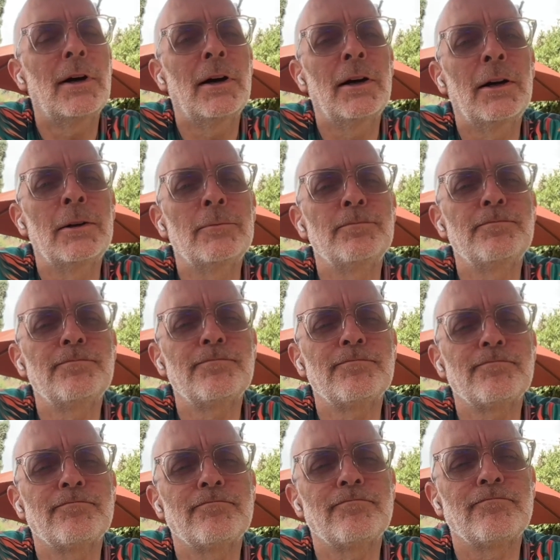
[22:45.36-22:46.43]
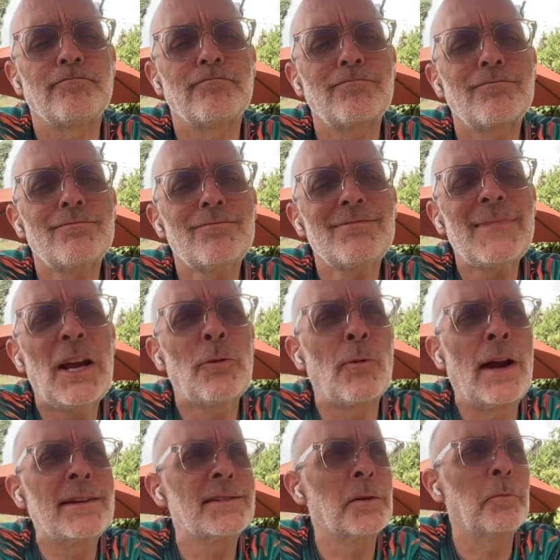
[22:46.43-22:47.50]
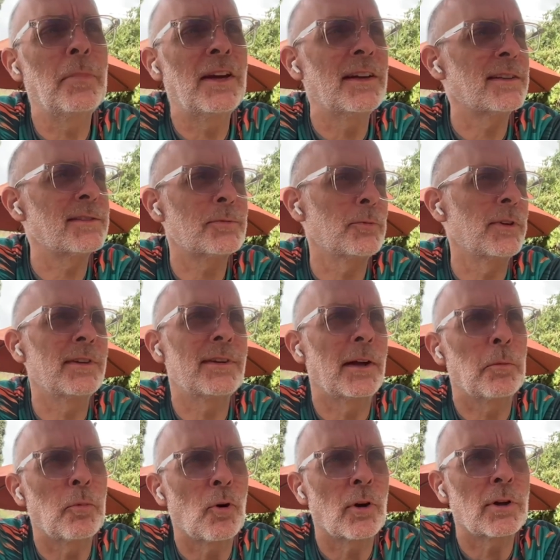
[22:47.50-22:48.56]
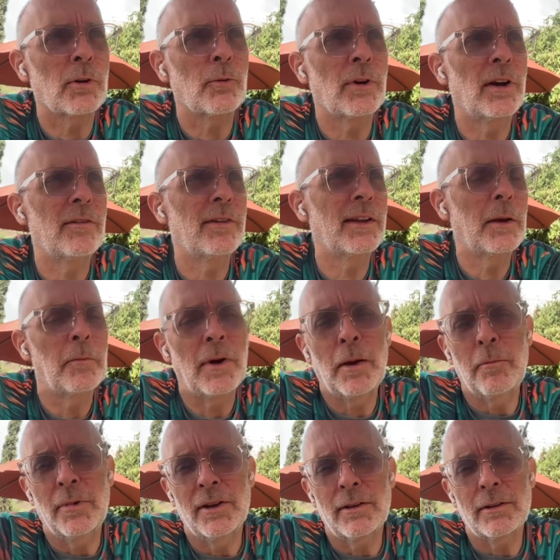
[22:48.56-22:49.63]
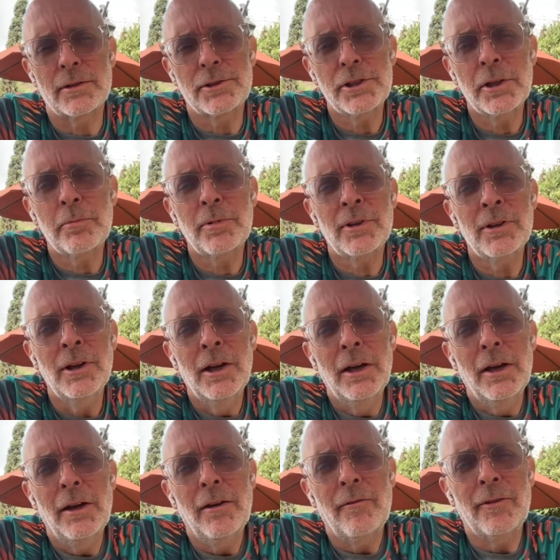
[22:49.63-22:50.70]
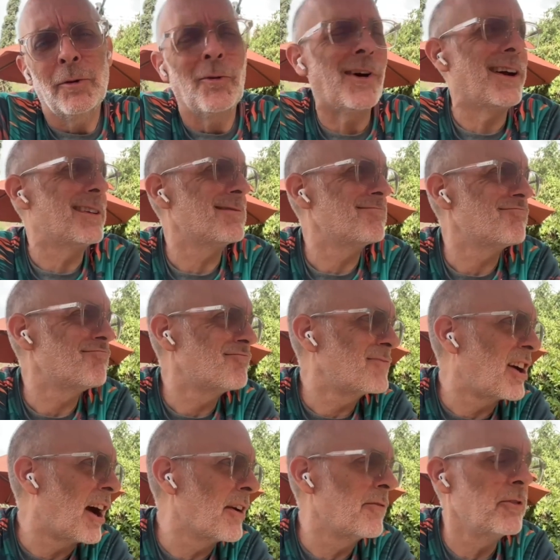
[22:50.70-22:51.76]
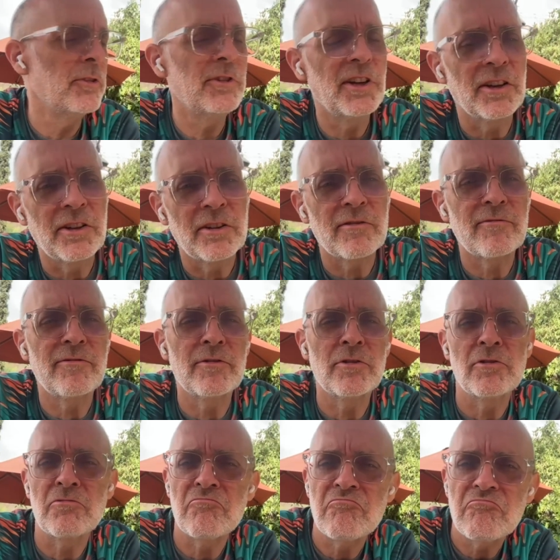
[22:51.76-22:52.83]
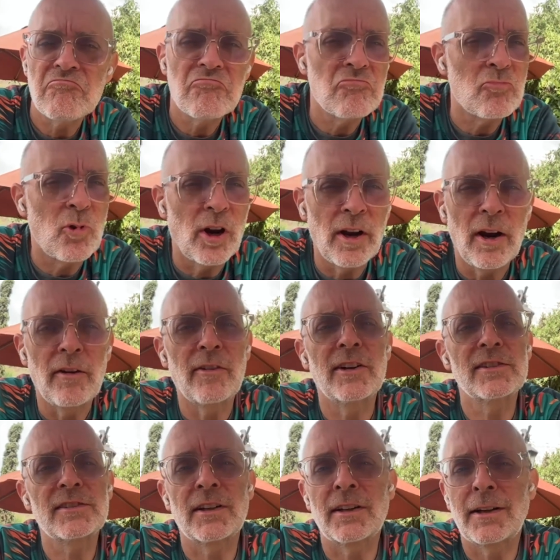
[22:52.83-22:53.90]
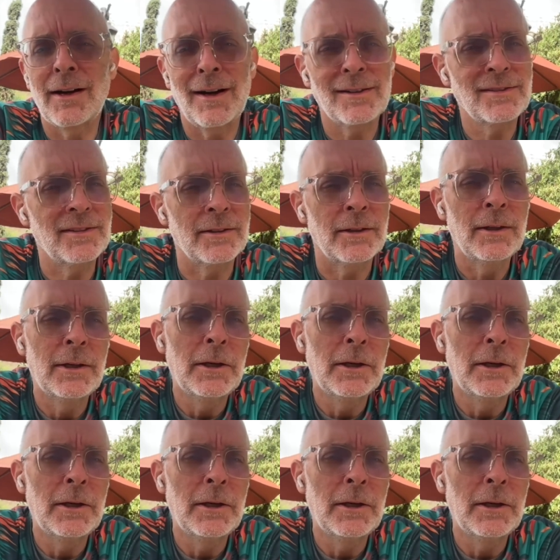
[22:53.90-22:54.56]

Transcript: uh, rice and beans with like pork. It might be a little cheaper. You want Thai food, Indian food, whatever it's going to cost you.